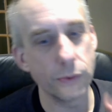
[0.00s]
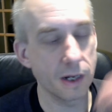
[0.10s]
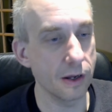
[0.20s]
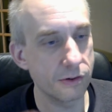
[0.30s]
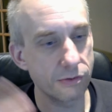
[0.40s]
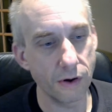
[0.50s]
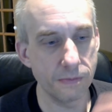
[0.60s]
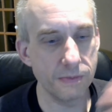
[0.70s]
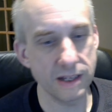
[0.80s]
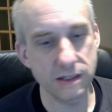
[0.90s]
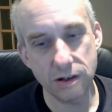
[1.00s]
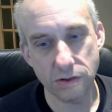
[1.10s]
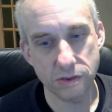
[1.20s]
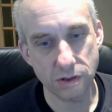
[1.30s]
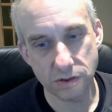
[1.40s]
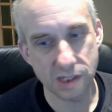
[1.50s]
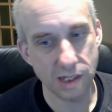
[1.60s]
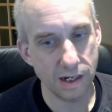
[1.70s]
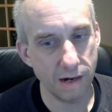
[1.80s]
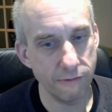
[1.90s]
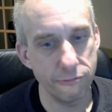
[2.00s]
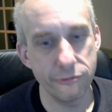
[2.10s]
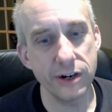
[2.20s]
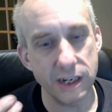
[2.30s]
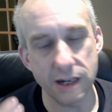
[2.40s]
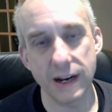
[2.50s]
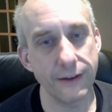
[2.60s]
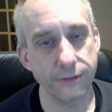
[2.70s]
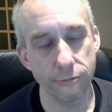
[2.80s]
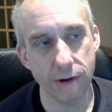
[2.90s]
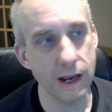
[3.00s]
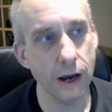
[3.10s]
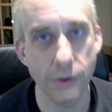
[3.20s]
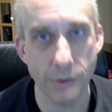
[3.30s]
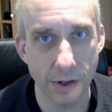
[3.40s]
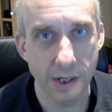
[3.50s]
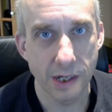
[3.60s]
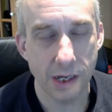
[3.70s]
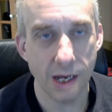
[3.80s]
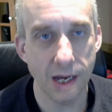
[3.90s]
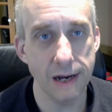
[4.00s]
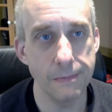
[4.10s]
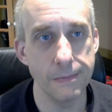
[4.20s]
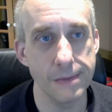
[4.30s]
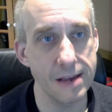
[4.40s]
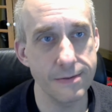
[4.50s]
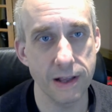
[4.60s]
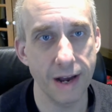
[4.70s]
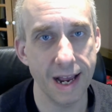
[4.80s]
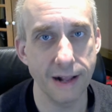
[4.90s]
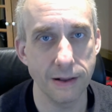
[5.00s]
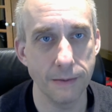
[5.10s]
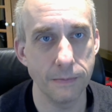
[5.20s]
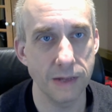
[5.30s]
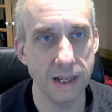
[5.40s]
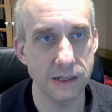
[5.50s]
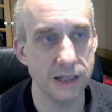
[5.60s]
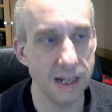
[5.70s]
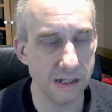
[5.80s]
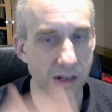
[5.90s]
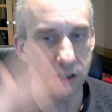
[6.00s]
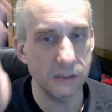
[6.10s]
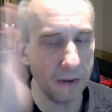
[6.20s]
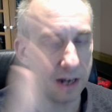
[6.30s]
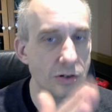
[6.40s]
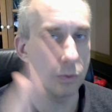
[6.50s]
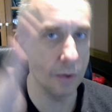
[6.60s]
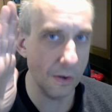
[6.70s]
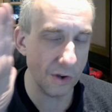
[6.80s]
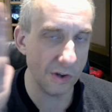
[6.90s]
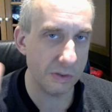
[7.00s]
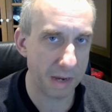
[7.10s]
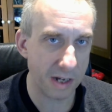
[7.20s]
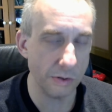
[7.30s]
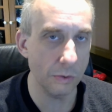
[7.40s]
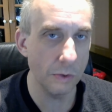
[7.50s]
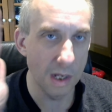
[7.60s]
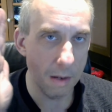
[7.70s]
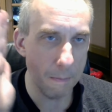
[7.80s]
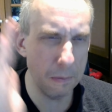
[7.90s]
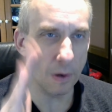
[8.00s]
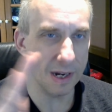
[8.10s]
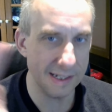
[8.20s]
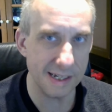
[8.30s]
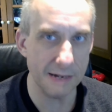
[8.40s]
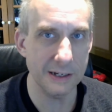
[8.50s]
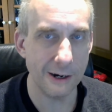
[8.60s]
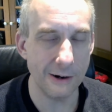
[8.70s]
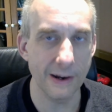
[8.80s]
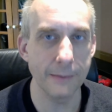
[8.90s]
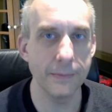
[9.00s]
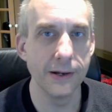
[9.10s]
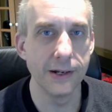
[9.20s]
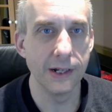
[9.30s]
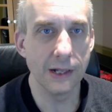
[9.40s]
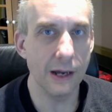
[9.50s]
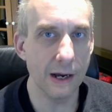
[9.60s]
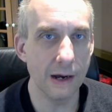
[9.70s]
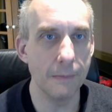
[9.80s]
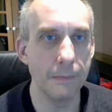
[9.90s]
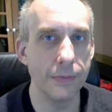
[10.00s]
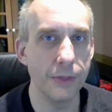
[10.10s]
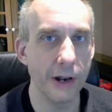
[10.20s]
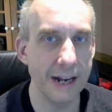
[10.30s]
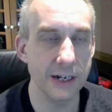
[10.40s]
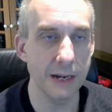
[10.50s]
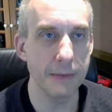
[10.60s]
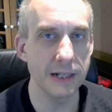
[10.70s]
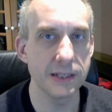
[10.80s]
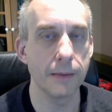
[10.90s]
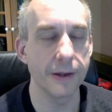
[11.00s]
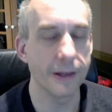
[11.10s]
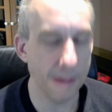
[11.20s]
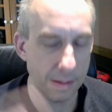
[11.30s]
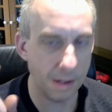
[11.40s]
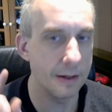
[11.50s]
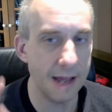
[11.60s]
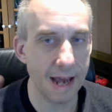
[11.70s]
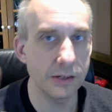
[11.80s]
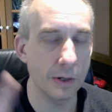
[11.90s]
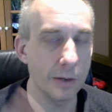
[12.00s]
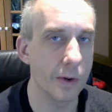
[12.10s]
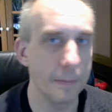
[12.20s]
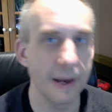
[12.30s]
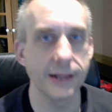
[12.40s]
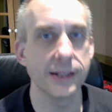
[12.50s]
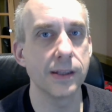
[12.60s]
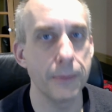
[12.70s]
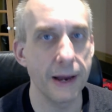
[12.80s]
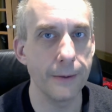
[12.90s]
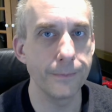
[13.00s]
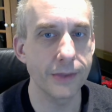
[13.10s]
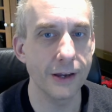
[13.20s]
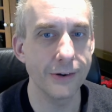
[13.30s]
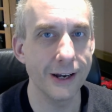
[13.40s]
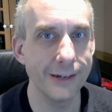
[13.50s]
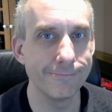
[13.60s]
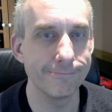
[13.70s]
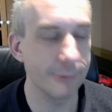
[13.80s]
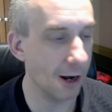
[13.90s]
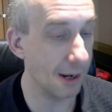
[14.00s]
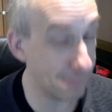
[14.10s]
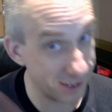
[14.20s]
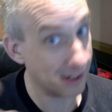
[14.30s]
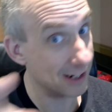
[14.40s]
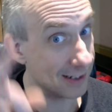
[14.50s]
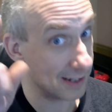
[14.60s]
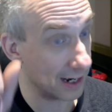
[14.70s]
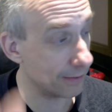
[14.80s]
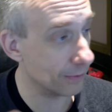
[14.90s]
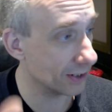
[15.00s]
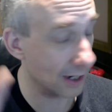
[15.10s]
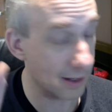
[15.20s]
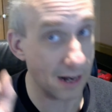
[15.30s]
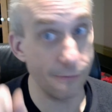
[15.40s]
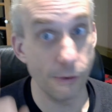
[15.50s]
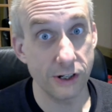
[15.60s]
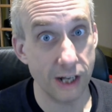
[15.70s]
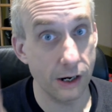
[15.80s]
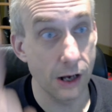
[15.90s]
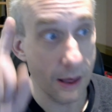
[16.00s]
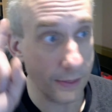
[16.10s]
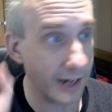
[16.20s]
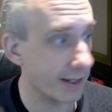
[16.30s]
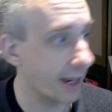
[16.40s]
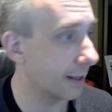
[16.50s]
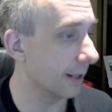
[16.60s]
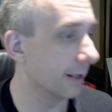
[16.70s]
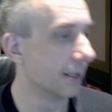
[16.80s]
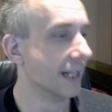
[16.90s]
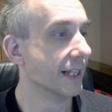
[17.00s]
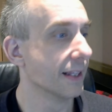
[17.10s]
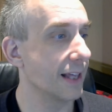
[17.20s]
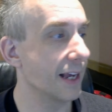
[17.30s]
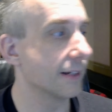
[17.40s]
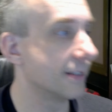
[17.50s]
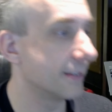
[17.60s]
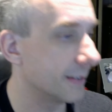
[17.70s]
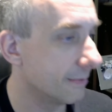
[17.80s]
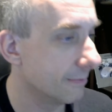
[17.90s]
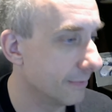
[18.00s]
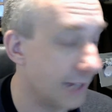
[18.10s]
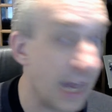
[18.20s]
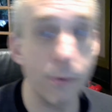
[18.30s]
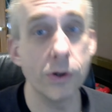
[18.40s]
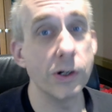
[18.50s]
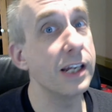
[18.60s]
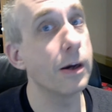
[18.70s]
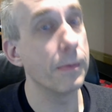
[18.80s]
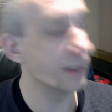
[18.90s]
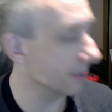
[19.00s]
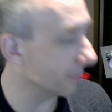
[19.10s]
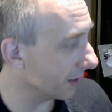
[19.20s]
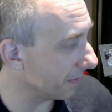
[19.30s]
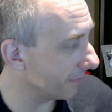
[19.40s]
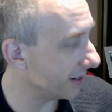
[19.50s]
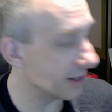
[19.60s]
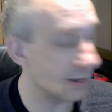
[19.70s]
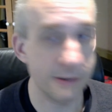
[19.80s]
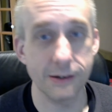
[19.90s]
go through. There's consoles that I really don't have to re-own, even though I had them. There's those special ones, those special points in time that actually mean something, and that's what I want to make this about. Okay, all right, cheers guys, thanks for watching. Thanks Foolish Tongue, thanks Nathan, thanks Dan Wood, he commented on one of my videos,